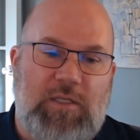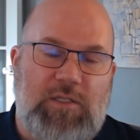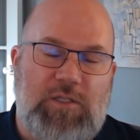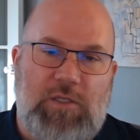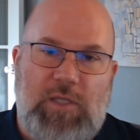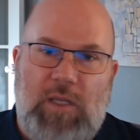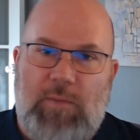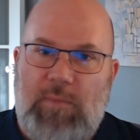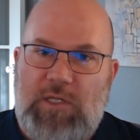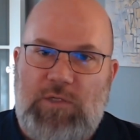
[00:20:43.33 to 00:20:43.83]

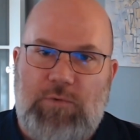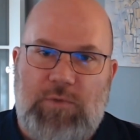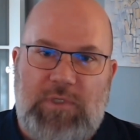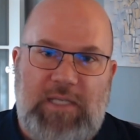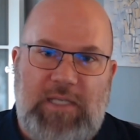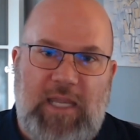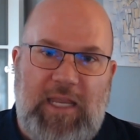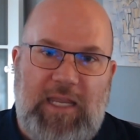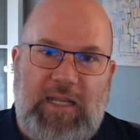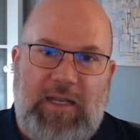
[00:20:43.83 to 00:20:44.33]
This image
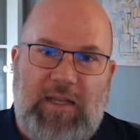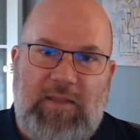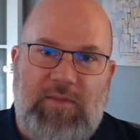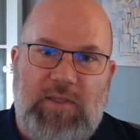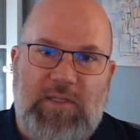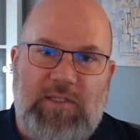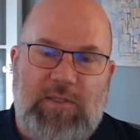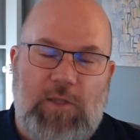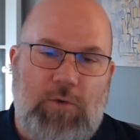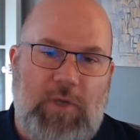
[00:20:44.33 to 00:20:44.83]
was taken at
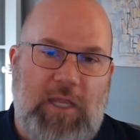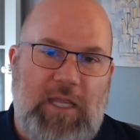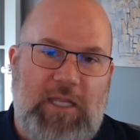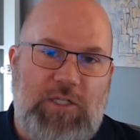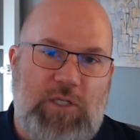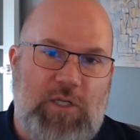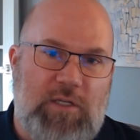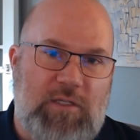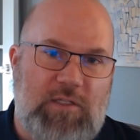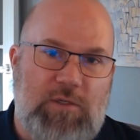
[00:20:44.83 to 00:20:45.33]
this
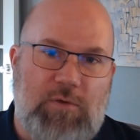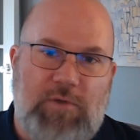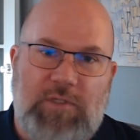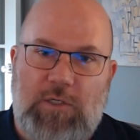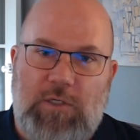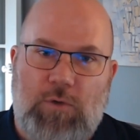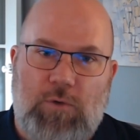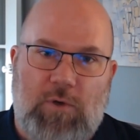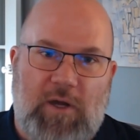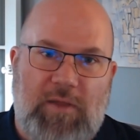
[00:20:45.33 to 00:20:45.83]
location. So it's
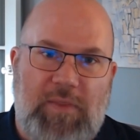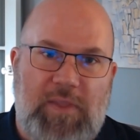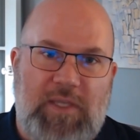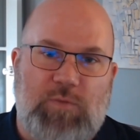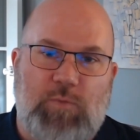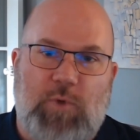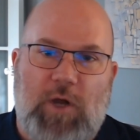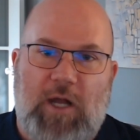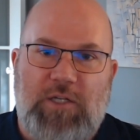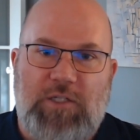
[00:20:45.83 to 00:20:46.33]
a door on
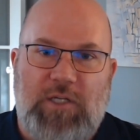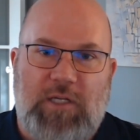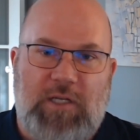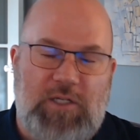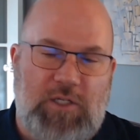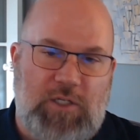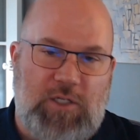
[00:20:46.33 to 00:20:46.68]
this project.